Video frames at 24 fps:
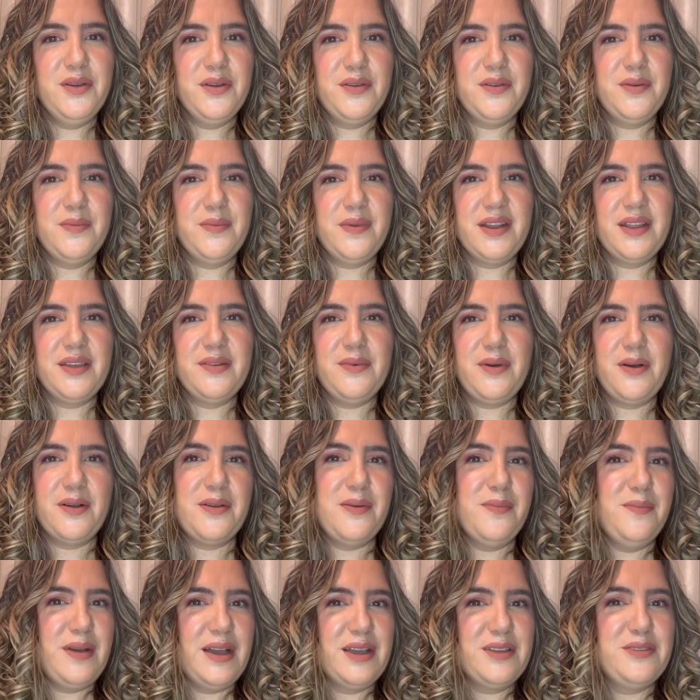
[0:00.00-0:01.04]
everybody,
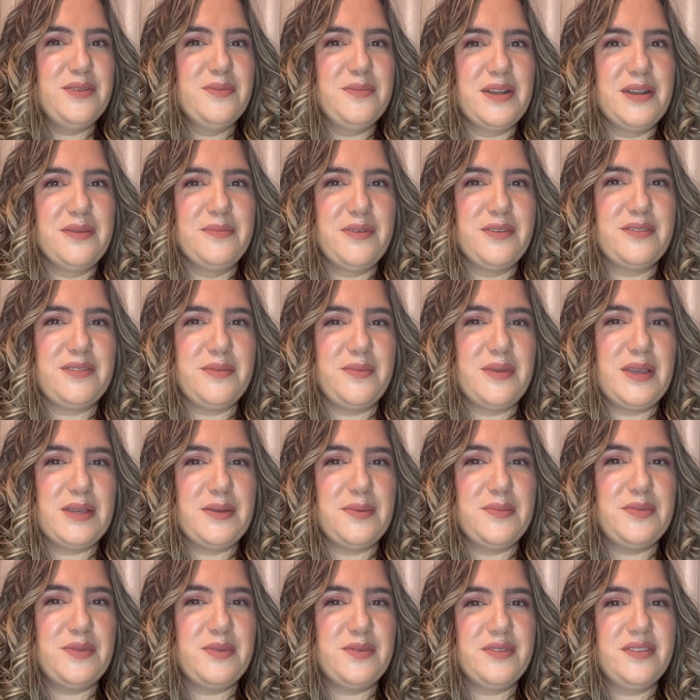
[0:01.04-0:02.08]
welcome back to Mariposa Makeup
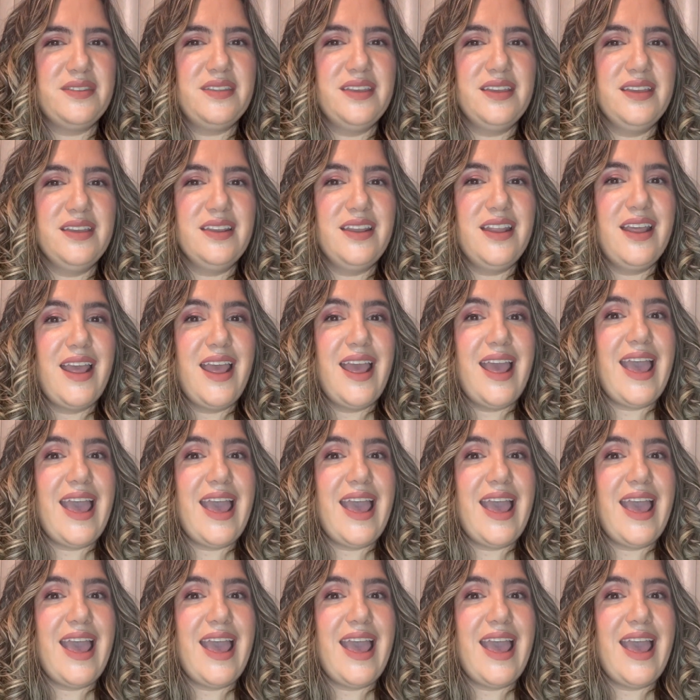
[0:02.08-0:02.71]
13